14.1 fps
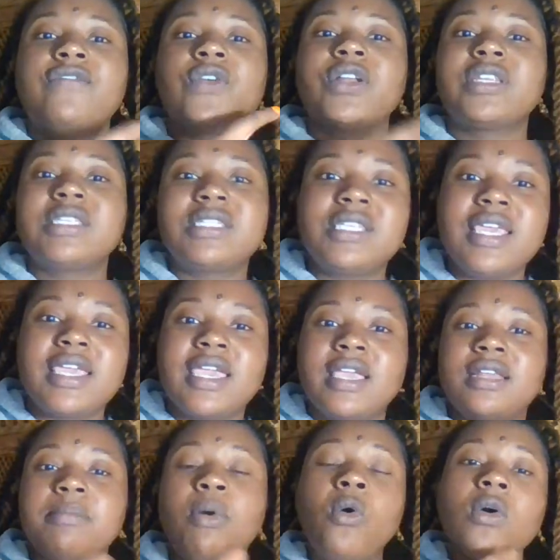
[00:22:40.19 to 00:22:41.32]
for the sick
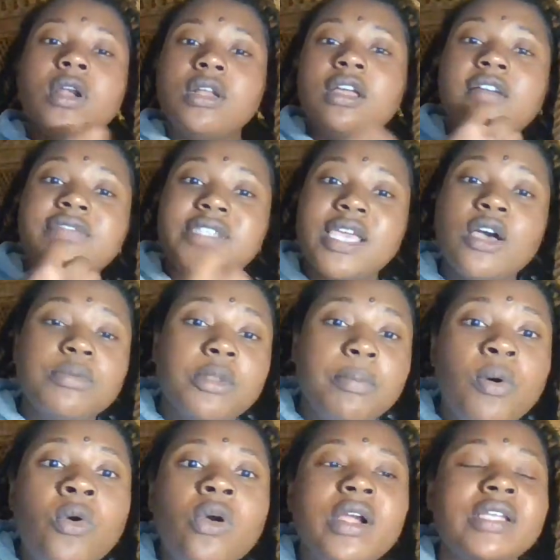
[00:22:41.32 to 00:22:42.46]
and poor enough to help the poor.